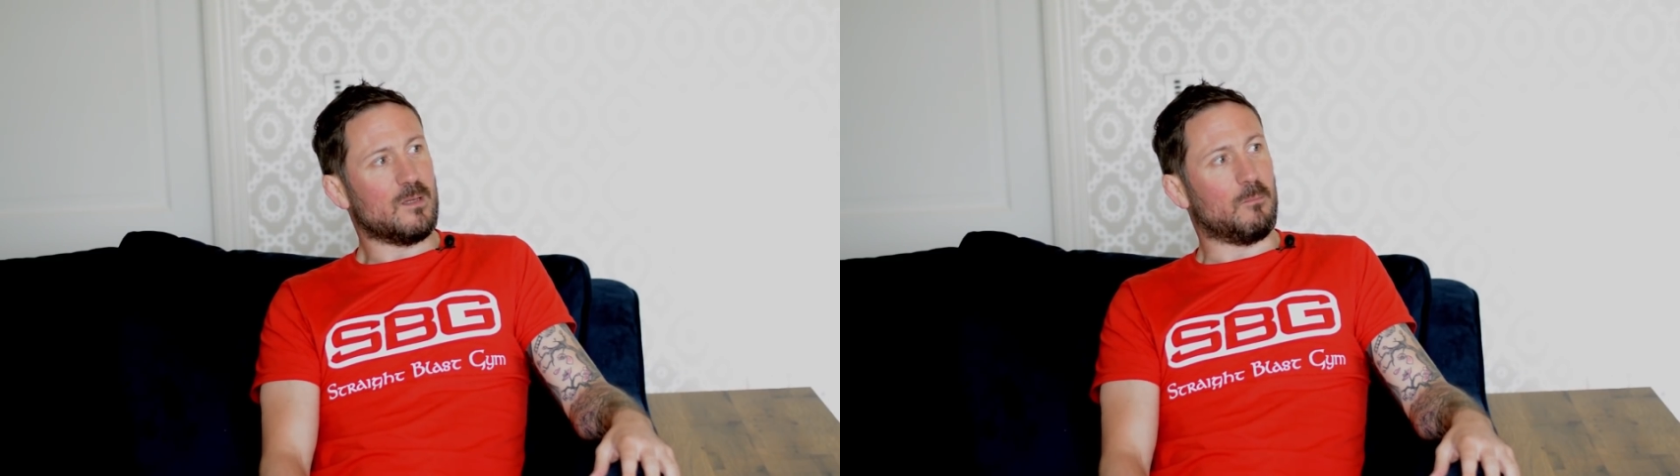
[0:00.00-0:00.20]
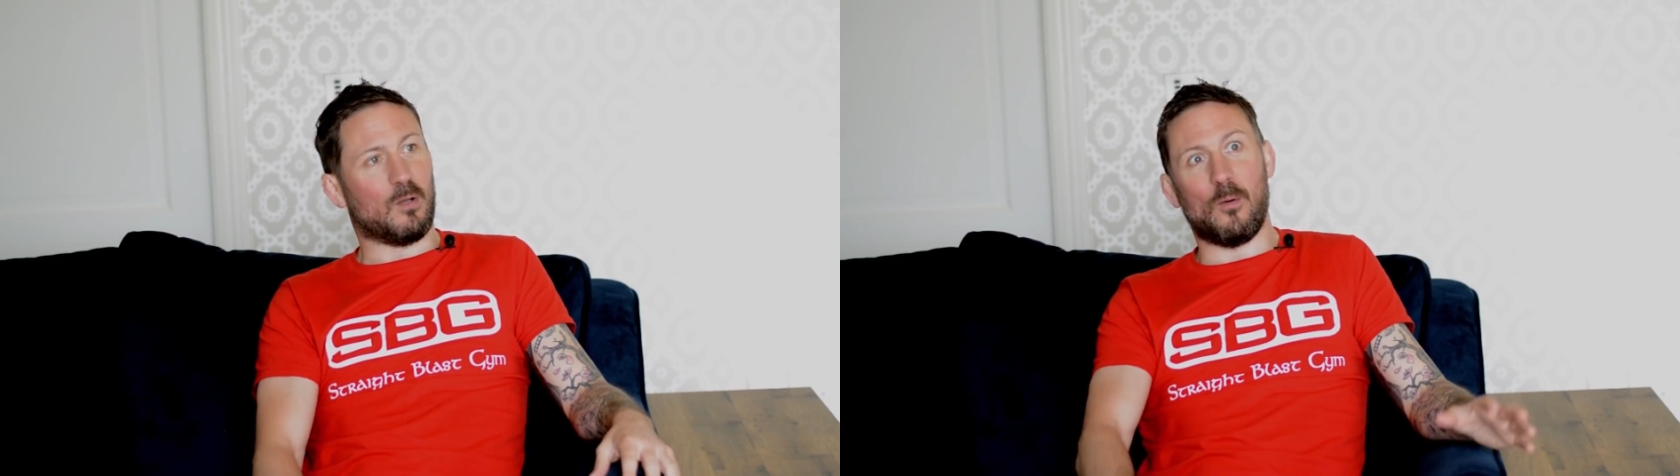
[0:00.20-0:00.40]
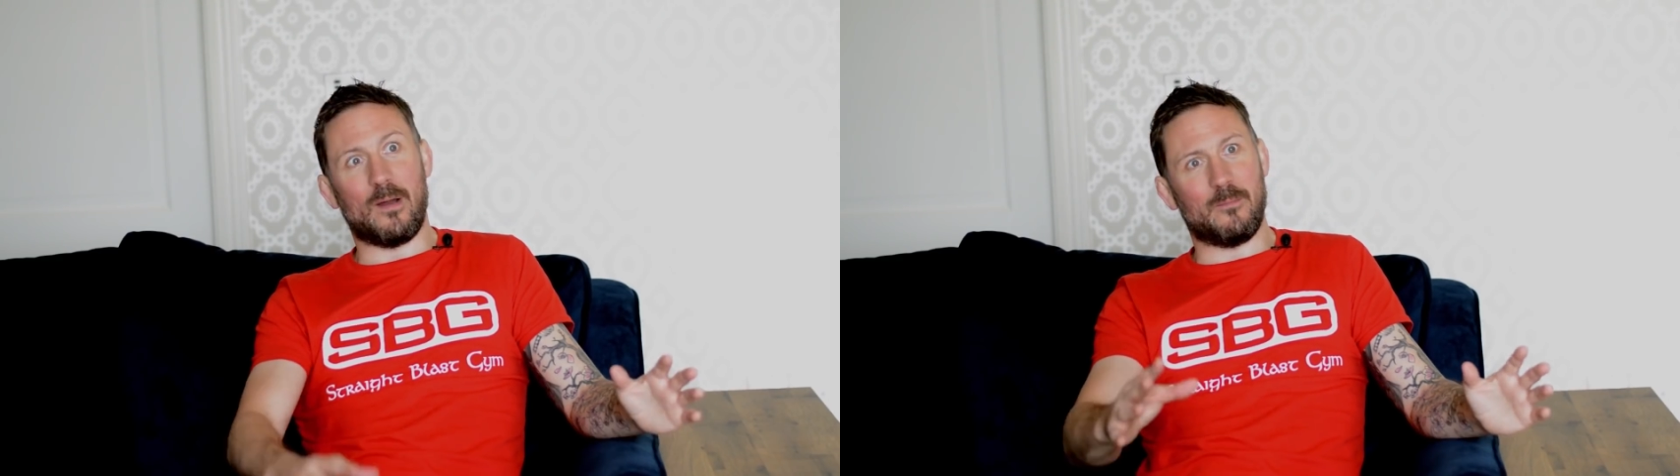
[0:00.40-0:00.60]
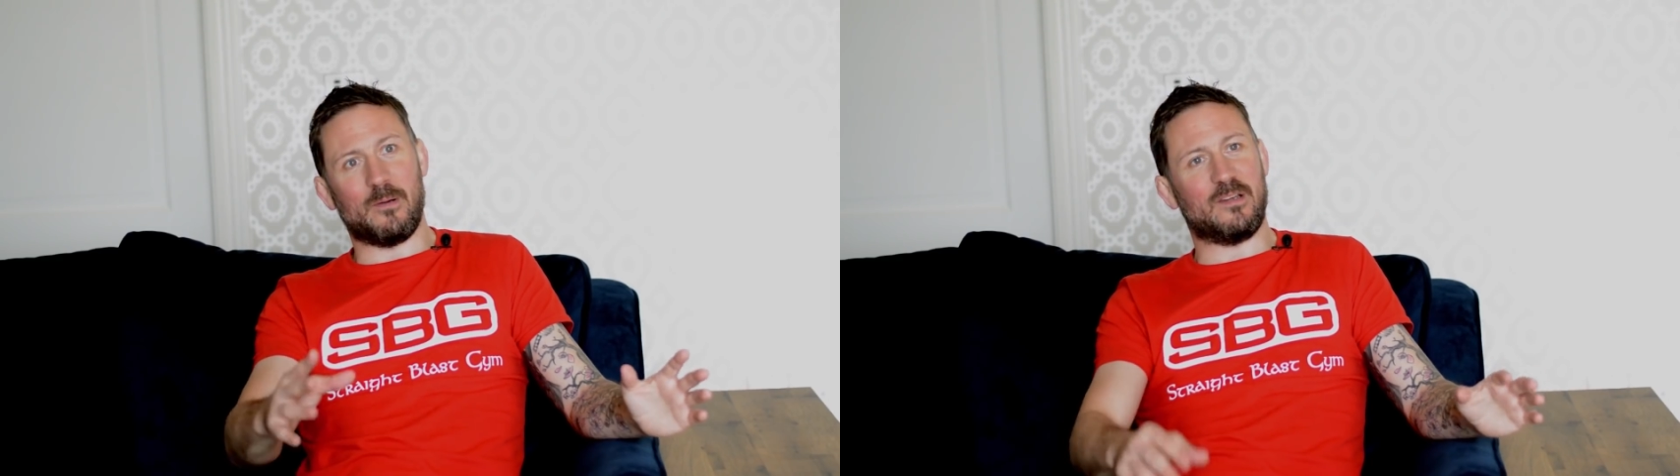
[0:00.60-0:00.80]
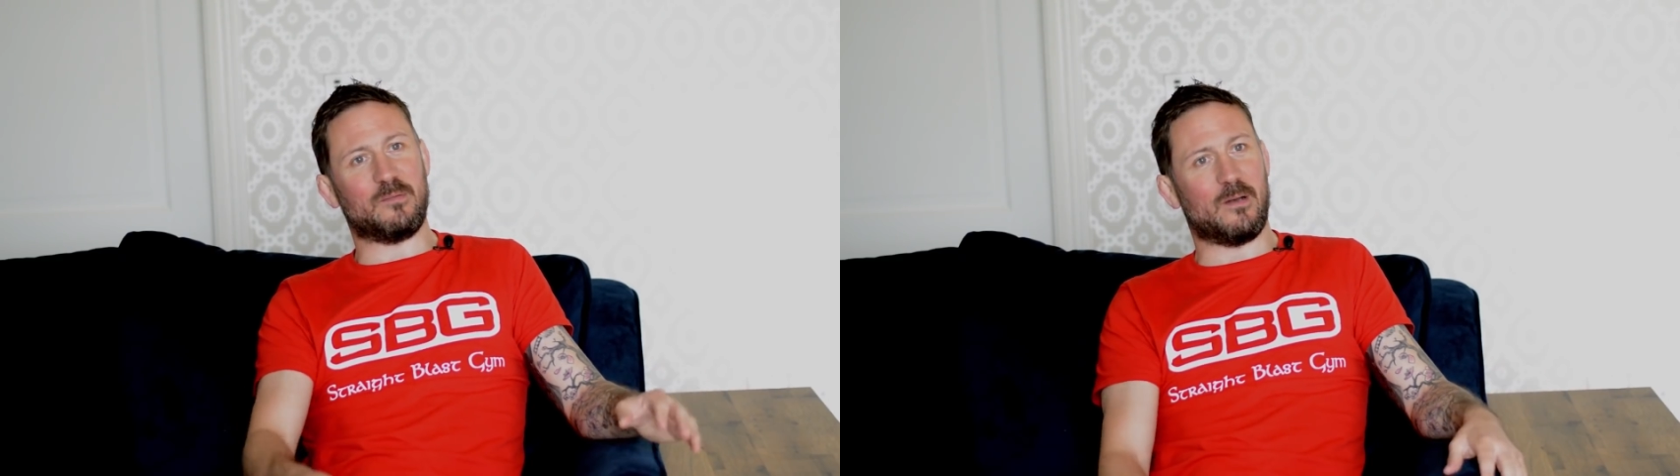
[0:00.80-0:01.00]
blow
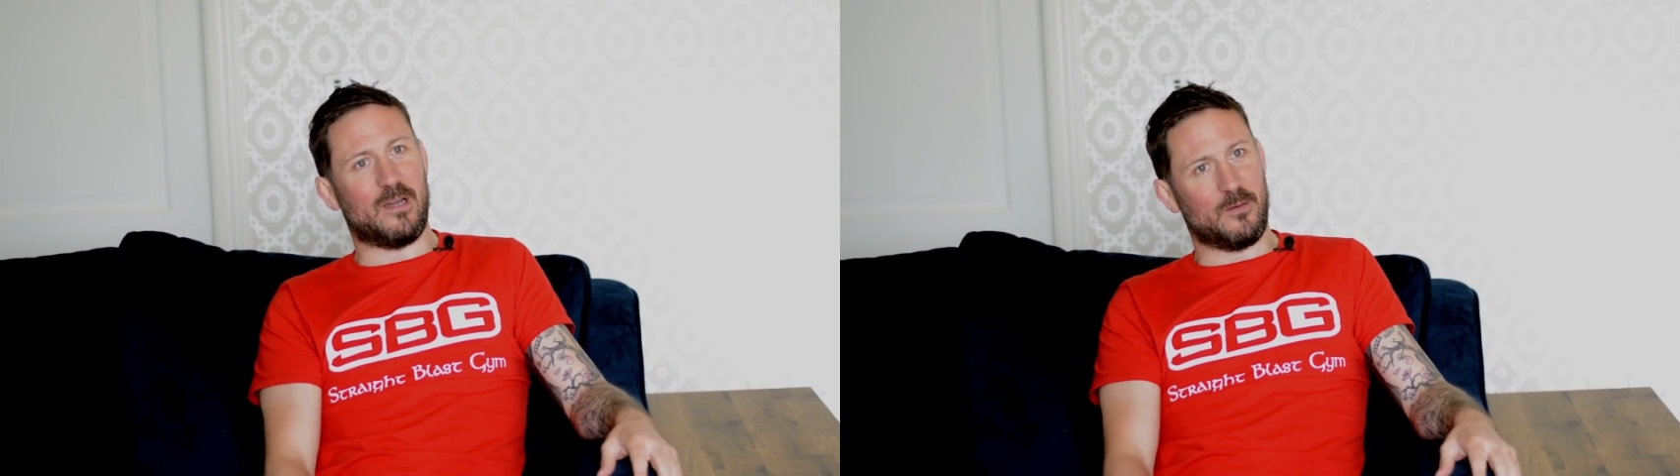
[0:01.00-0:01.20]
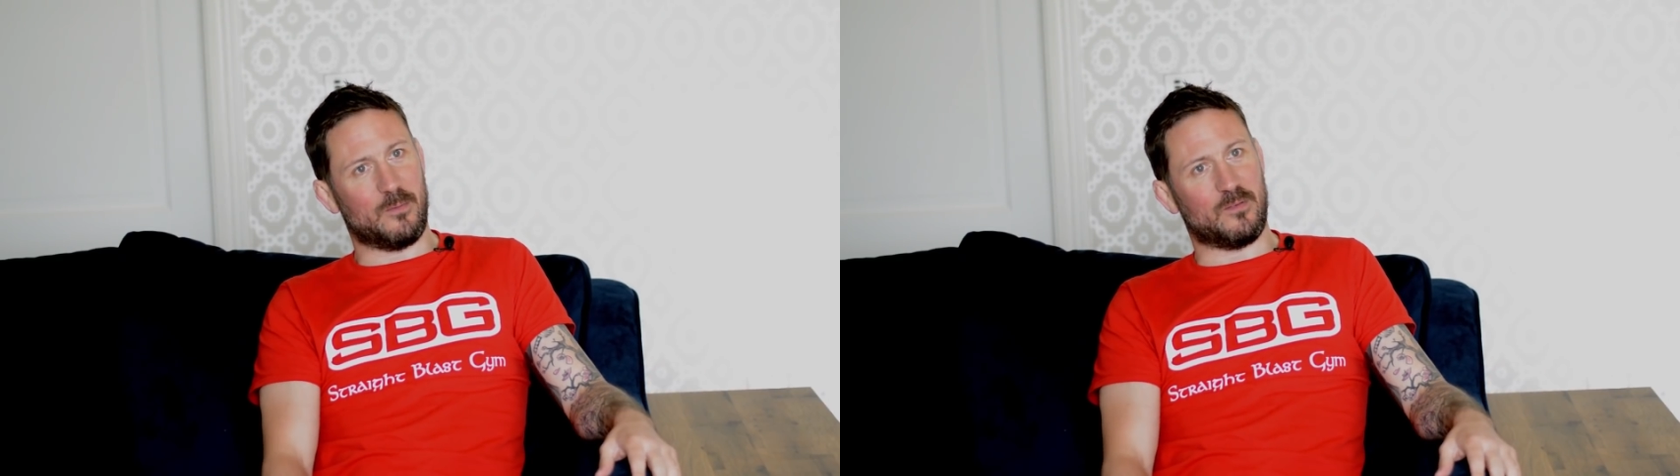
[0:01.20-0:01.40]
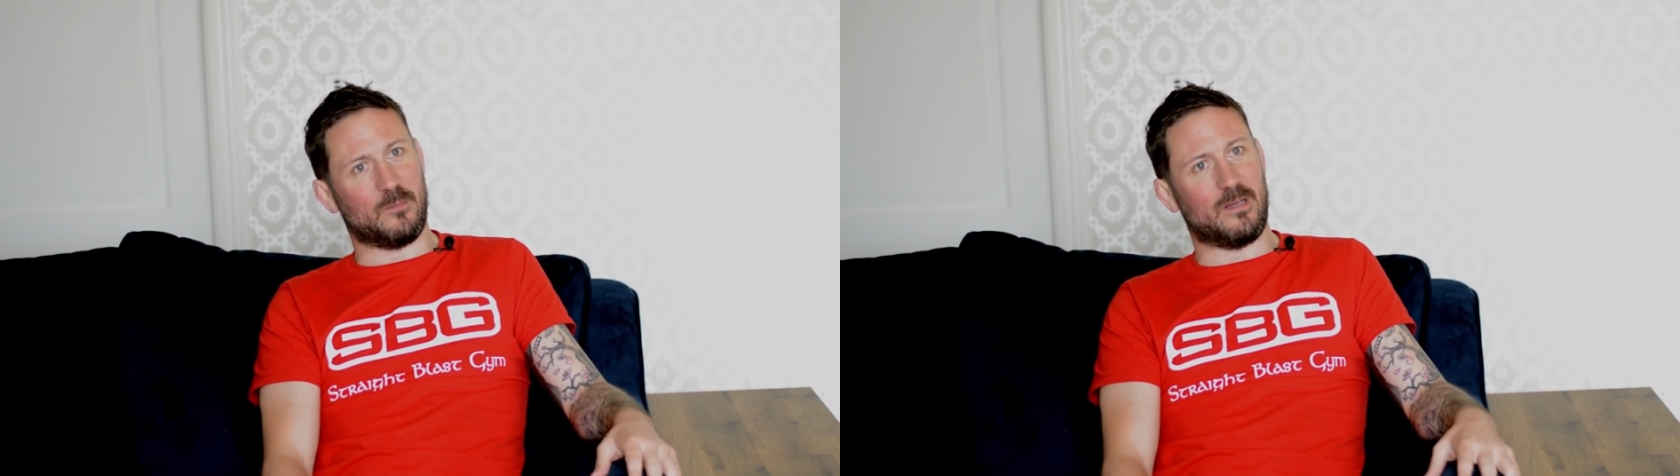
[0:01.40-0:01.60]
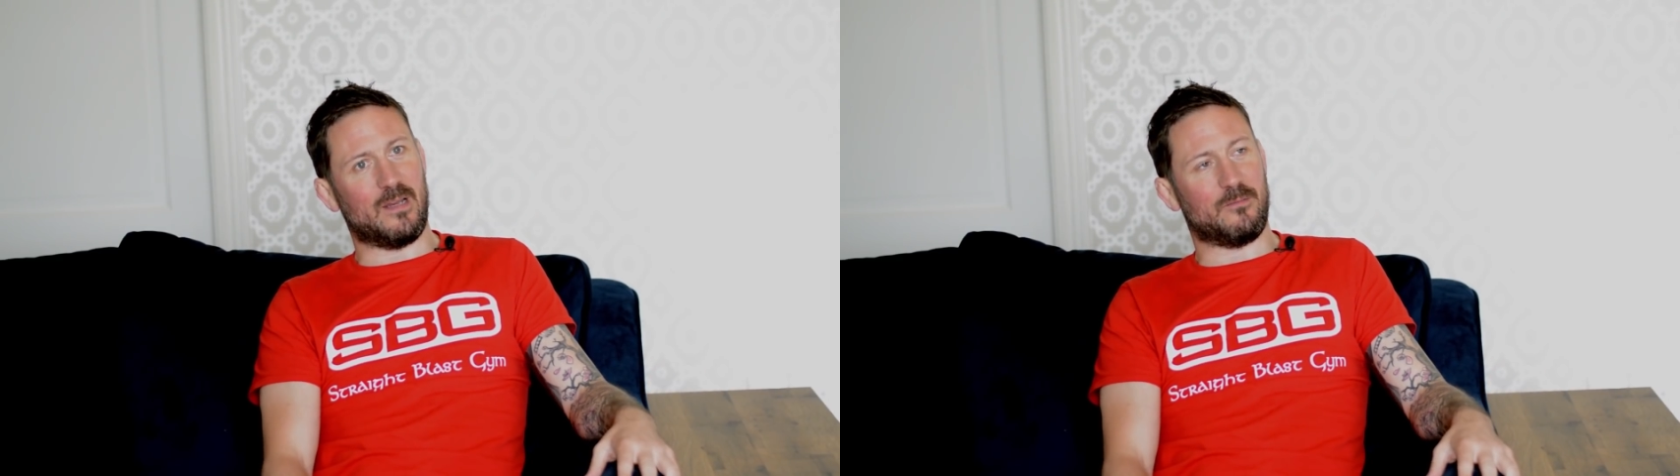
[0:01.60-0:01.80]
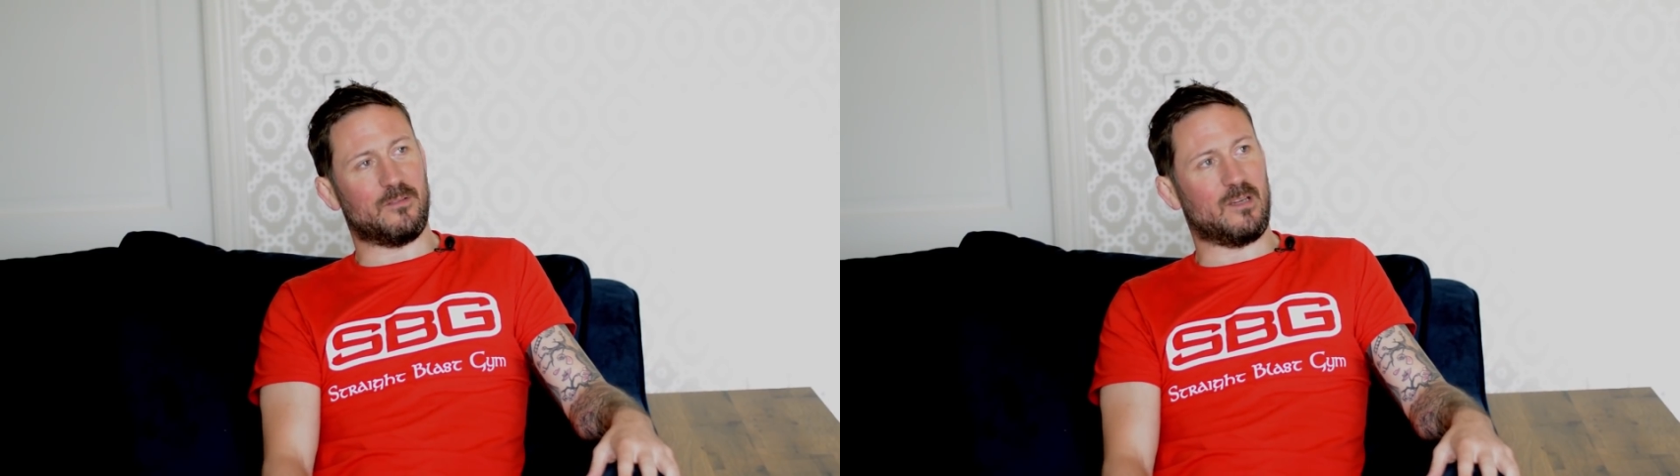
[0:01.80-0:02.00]
anybody's mind with something they
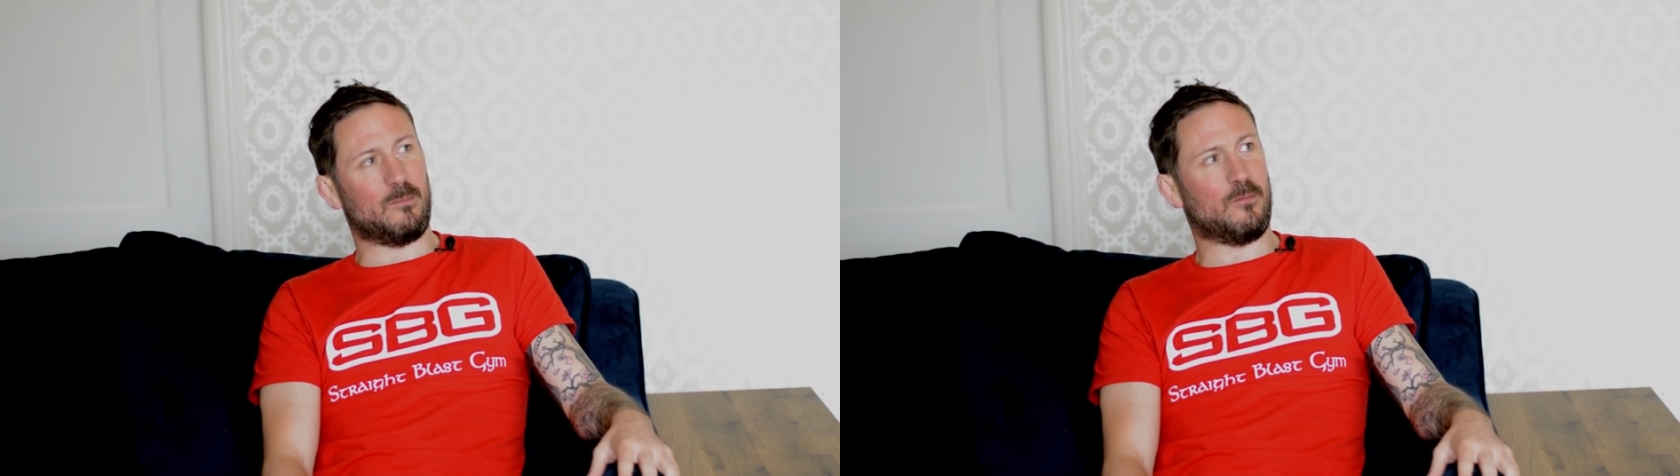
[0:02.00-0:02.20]
haven't seen